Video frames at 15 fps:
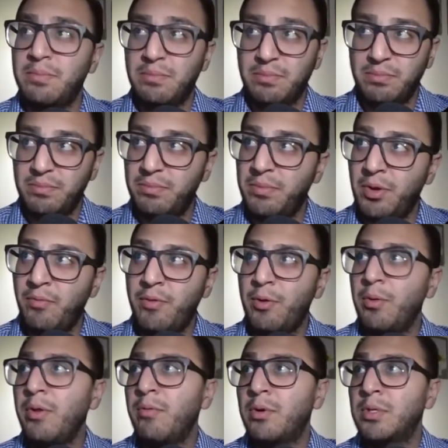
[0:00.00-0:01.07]
we only
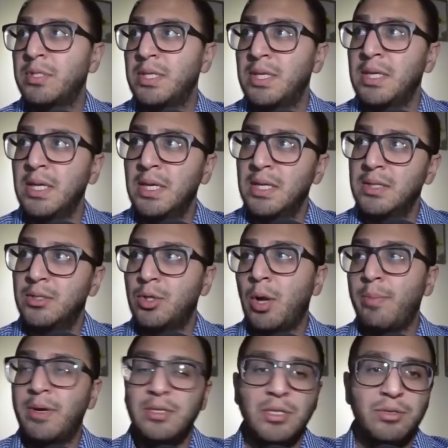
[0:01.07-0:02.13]
want to see the top
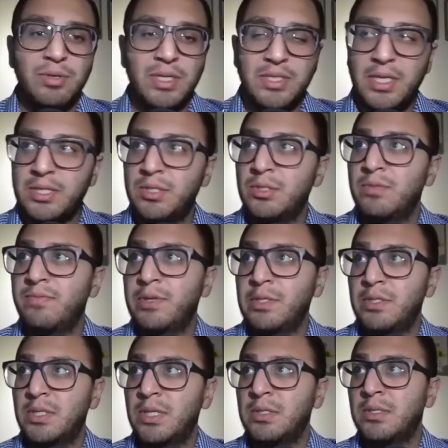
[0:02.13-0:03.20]
100 transactions, for instance,